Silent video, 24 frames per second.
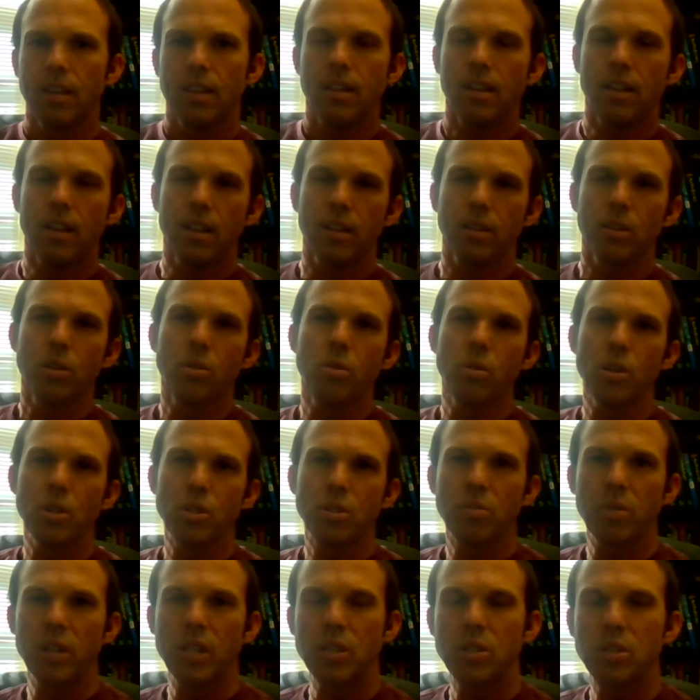The
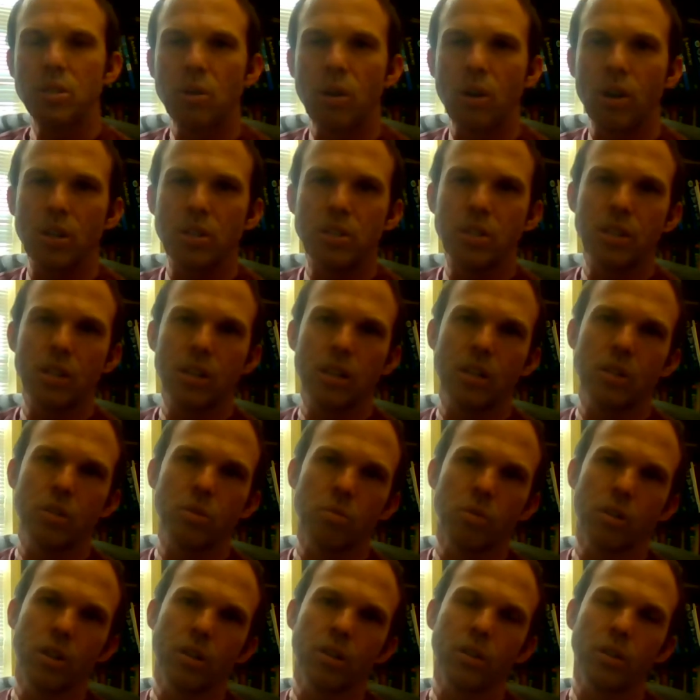course resources
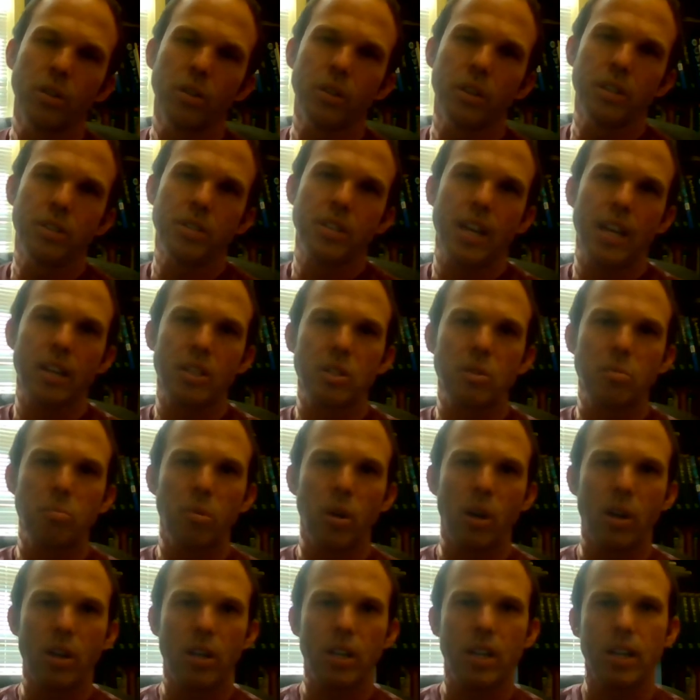will include a
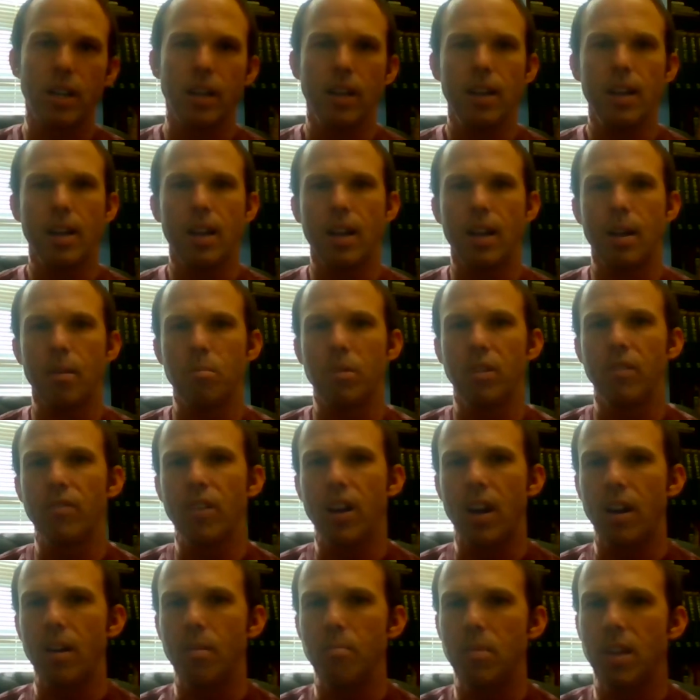textbook,
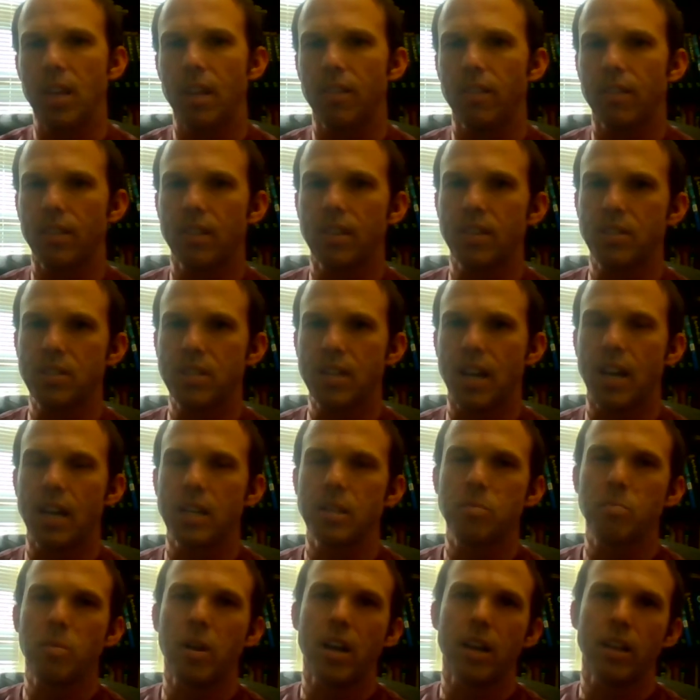Environment, The
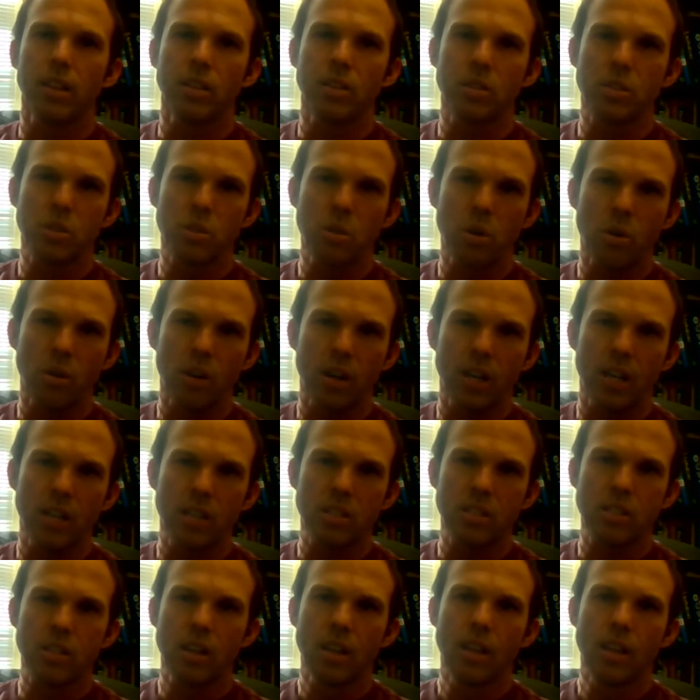Science Behind the
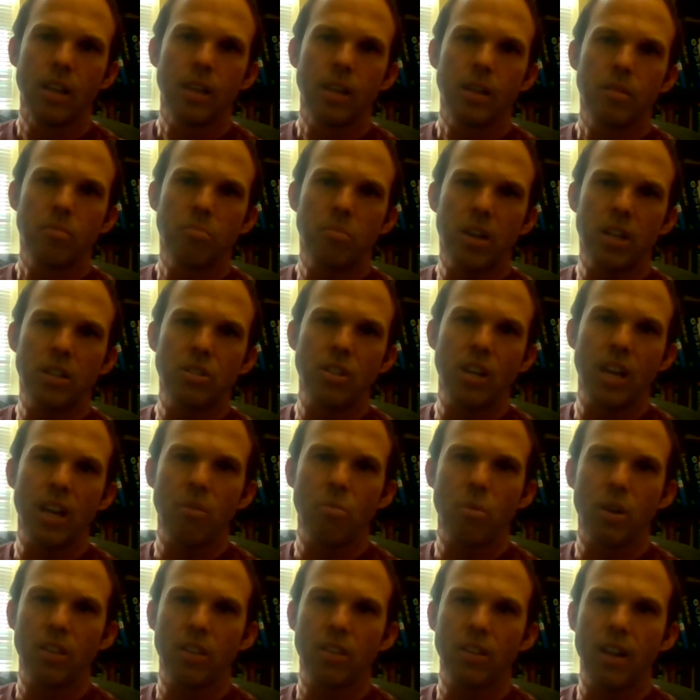Stories, by J.
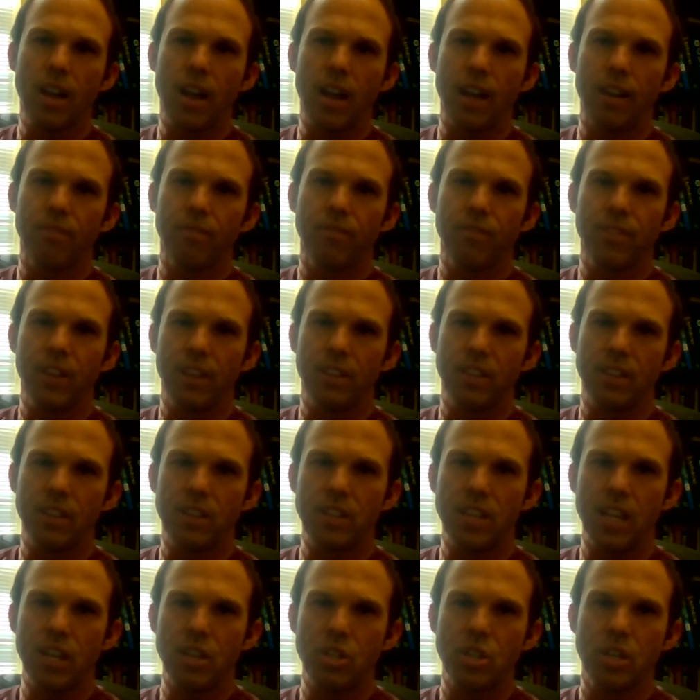Withgod, 5th
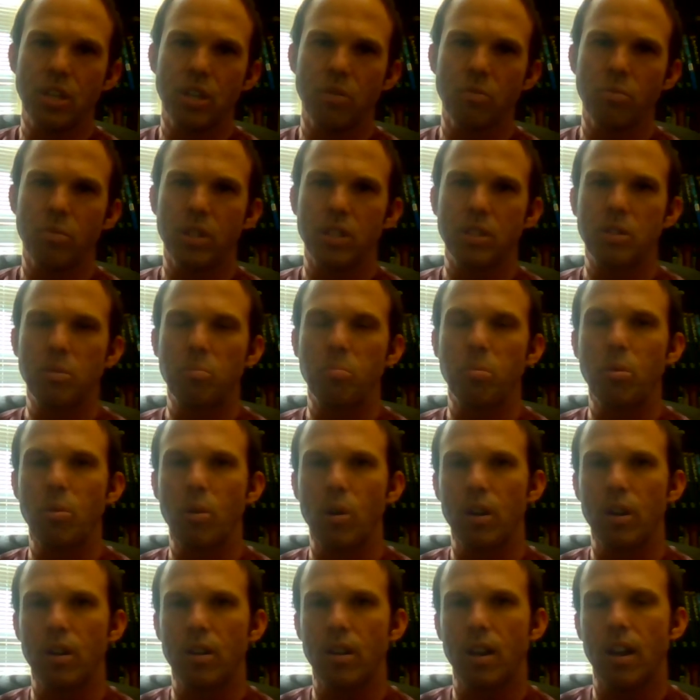edition, with
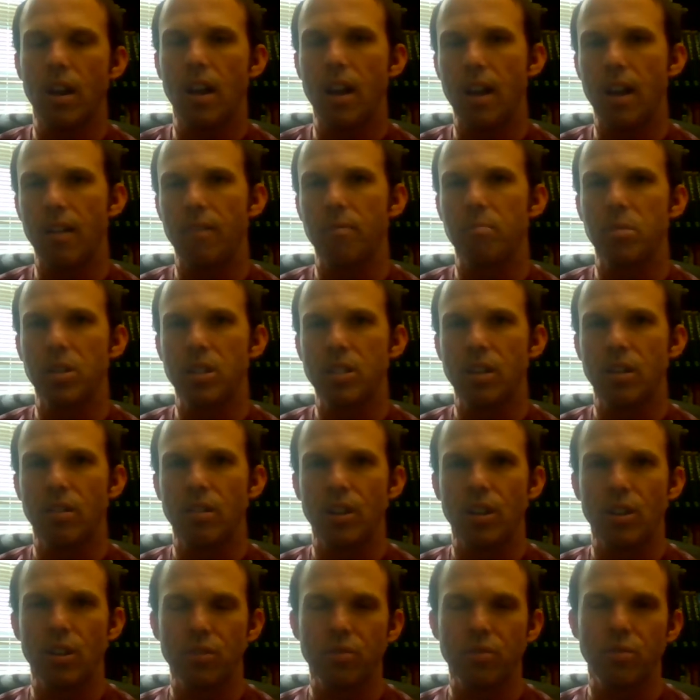support of
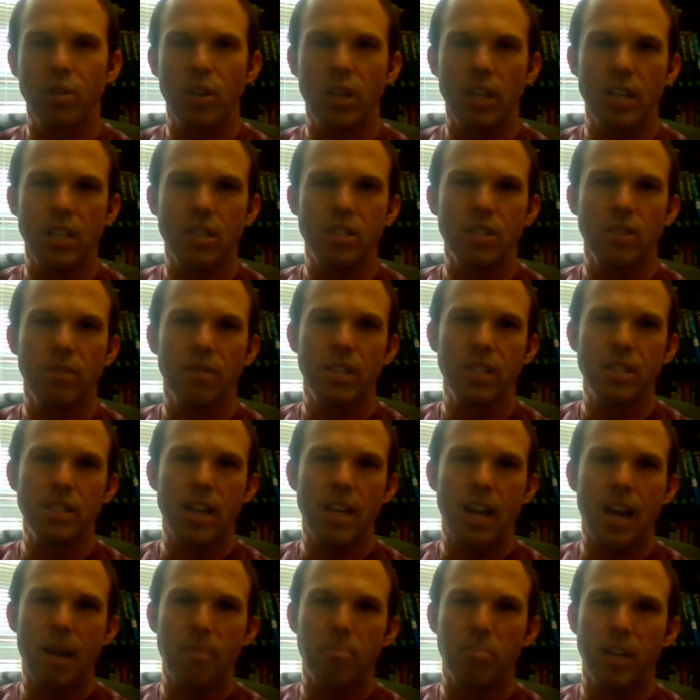materials for each of the
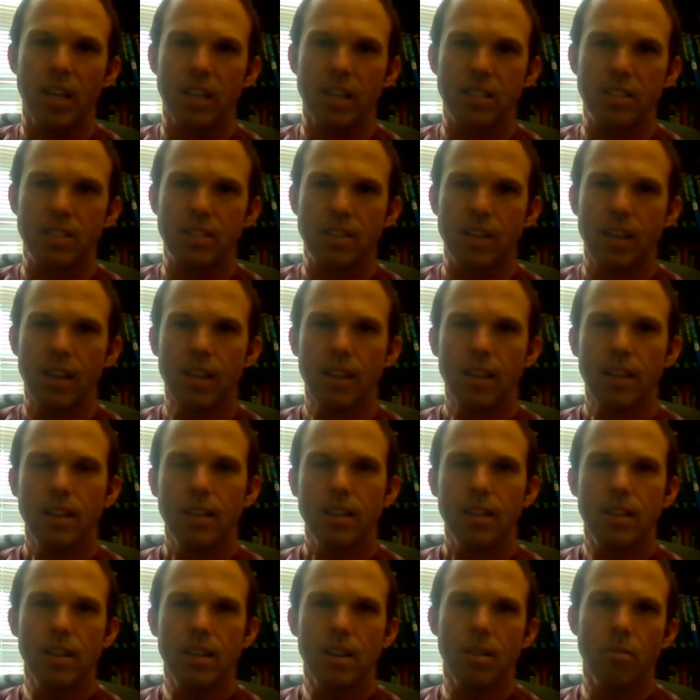topics.
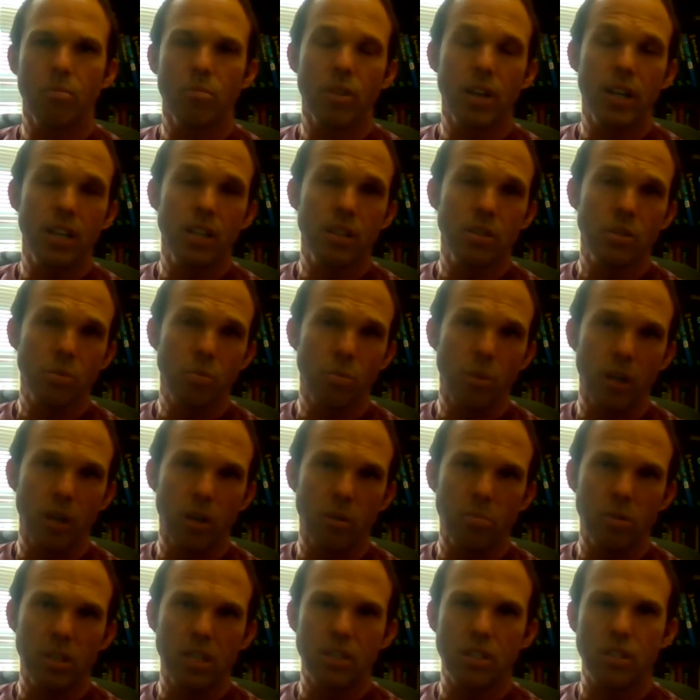Readings will
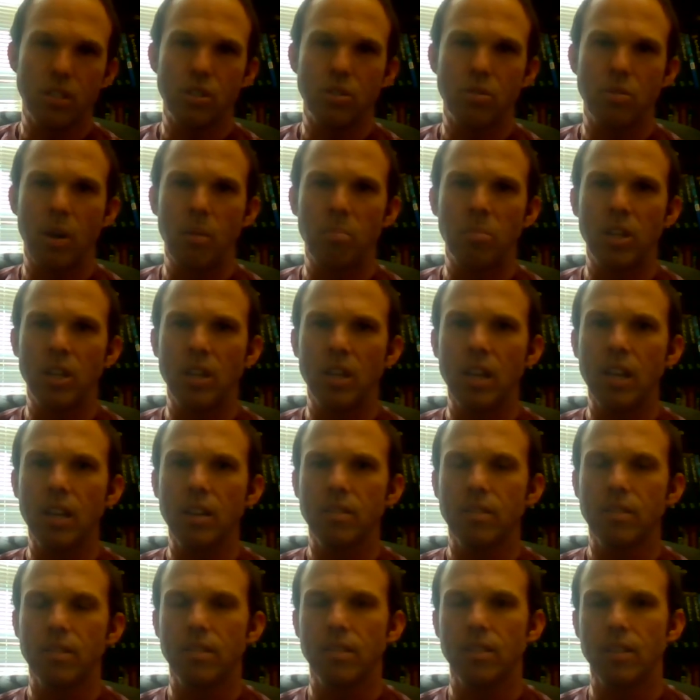be distributed
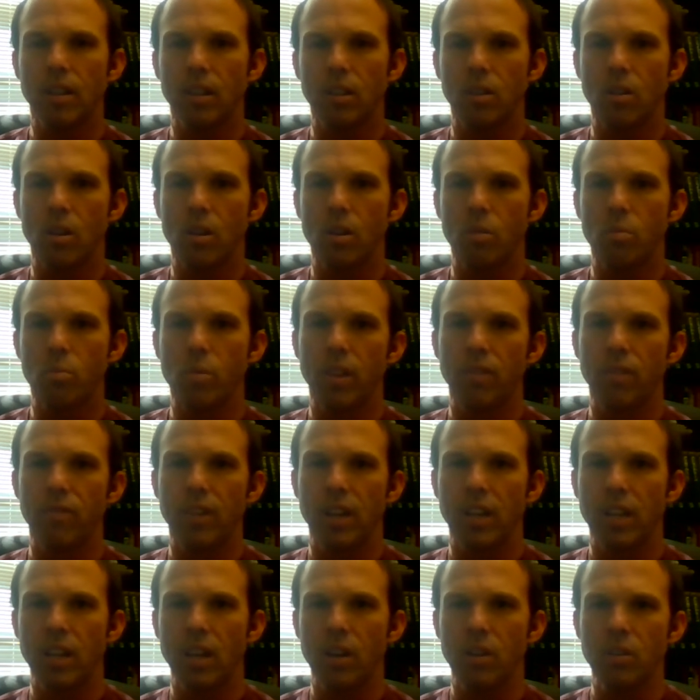along with
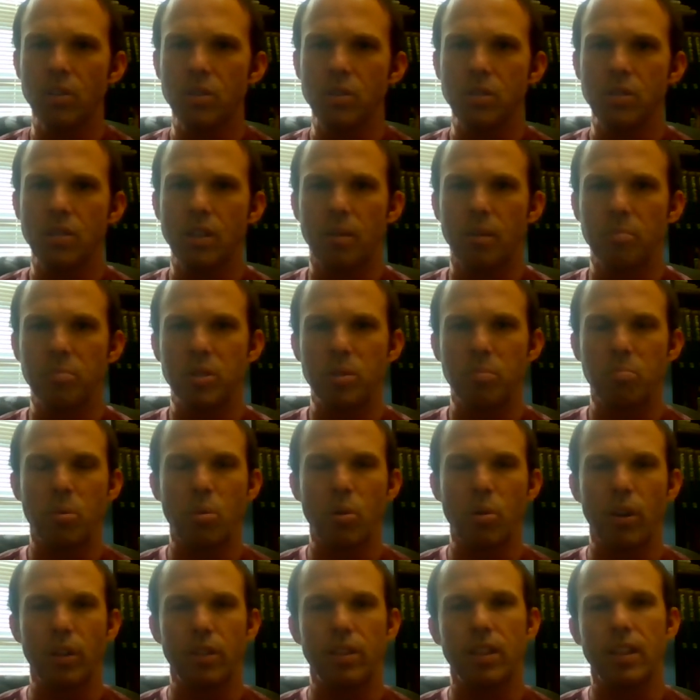videos to help
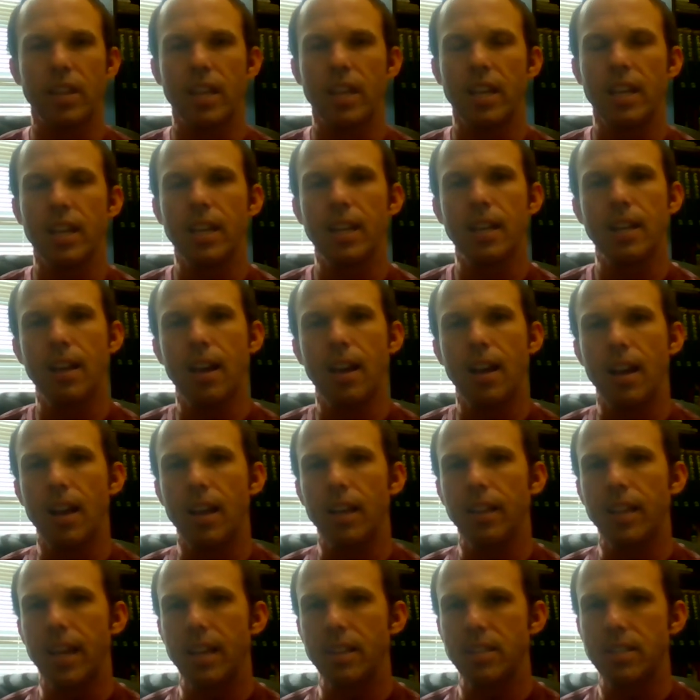support the
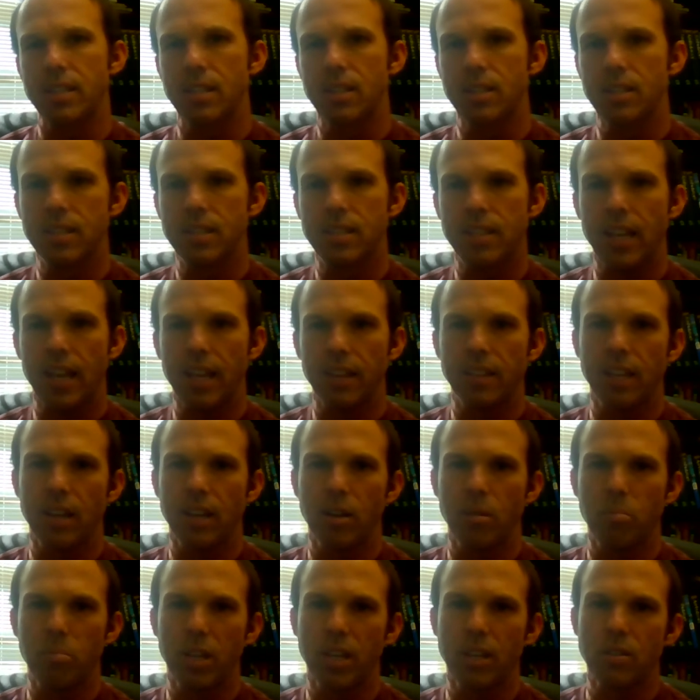lessons that they
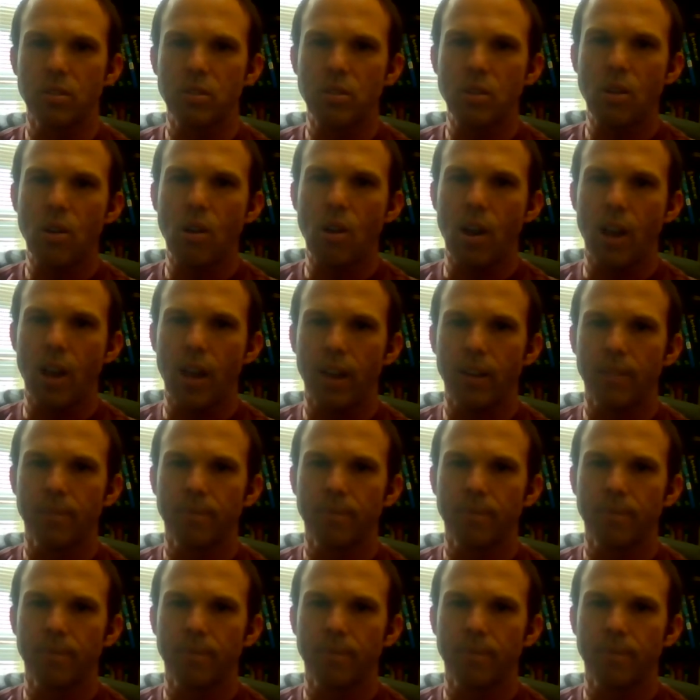are being taught.